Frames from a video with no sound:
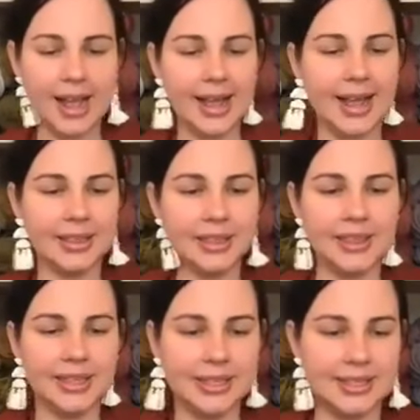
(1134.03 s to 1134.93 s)
And
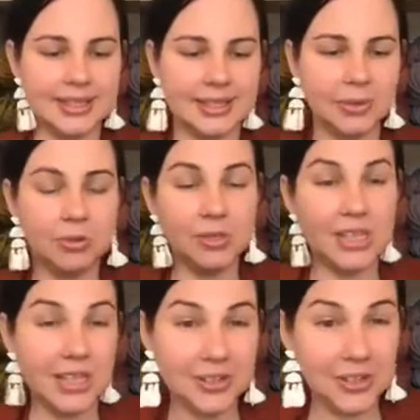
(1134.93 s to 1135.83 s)
this will
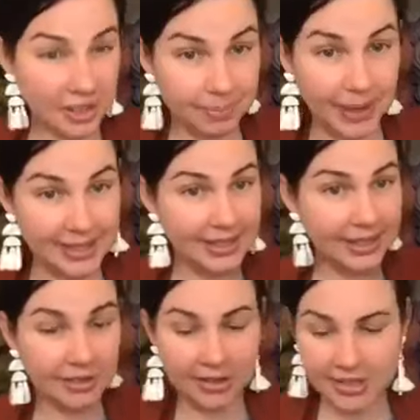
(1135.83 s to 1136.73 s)
teach you the basic
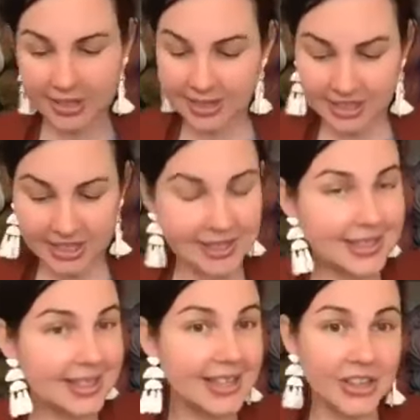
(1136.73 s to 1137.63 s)
crochet stitches
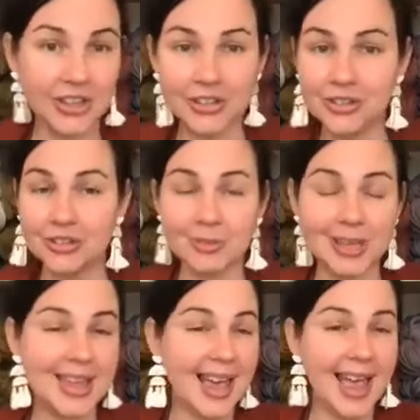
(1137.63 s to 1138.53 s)
that you can use with
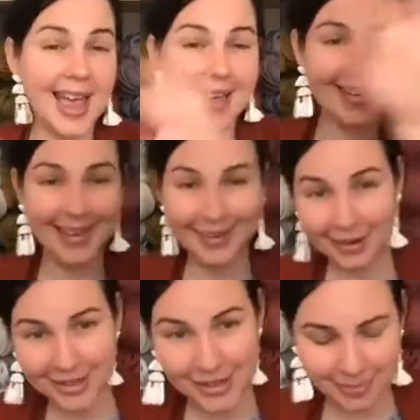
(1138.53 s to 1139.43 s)
any
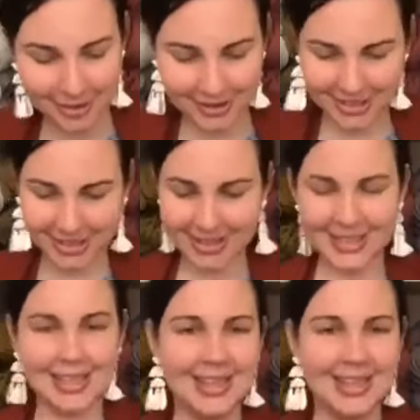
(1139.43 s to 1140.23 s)
crochet project.